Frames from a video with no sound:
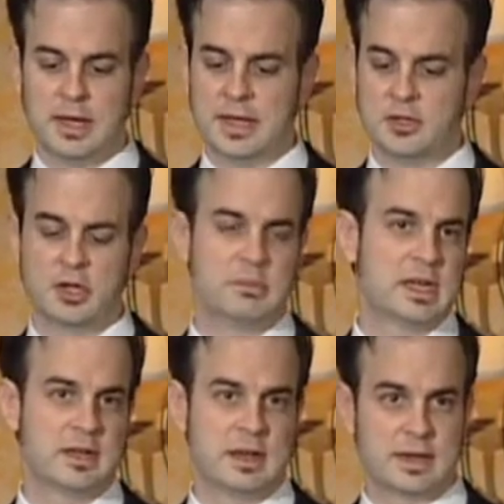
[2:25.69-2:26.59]
and you can
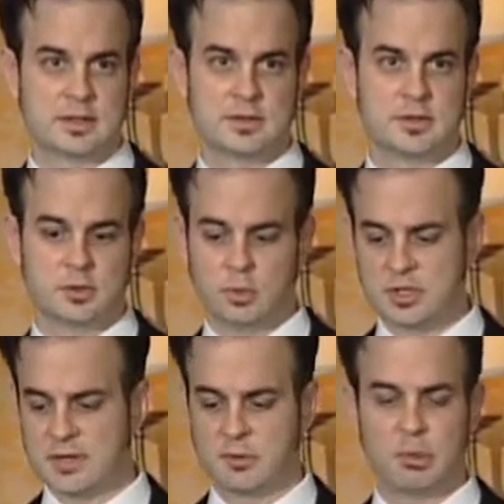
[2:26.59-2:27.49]
be connected to
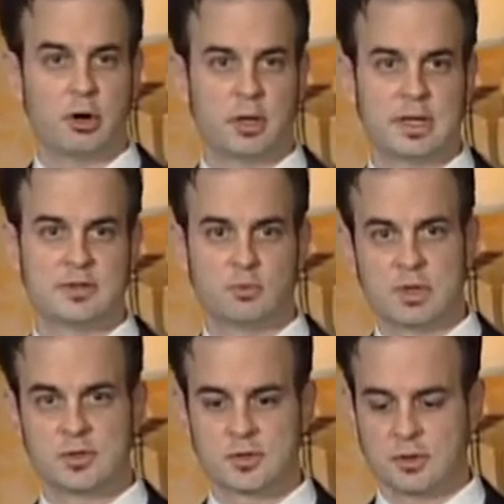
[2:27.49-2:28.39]
whichever party is
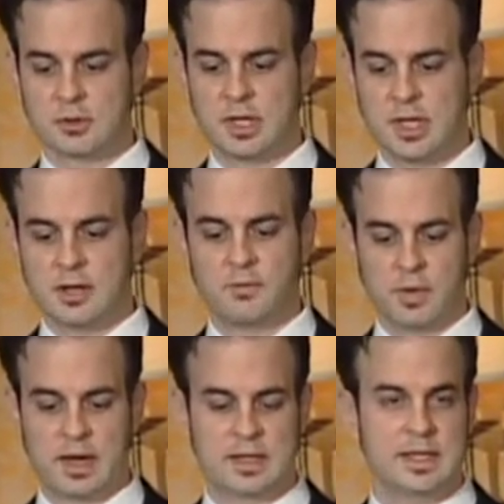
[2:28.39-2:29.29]
registered for
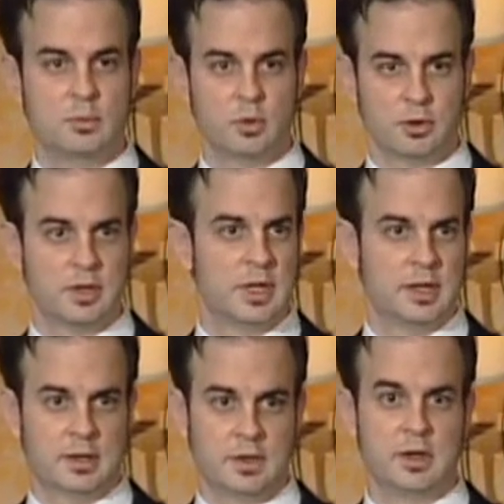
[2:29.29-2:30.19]
that keyword,
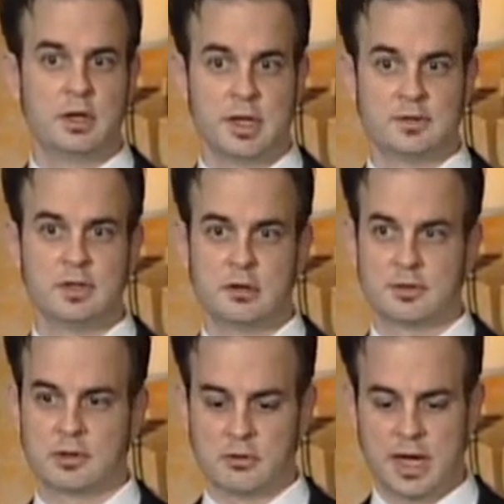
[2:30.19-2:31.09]
its
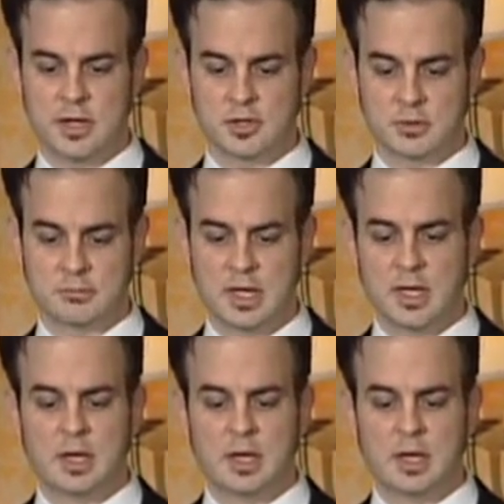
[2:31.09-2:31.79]
nearest location.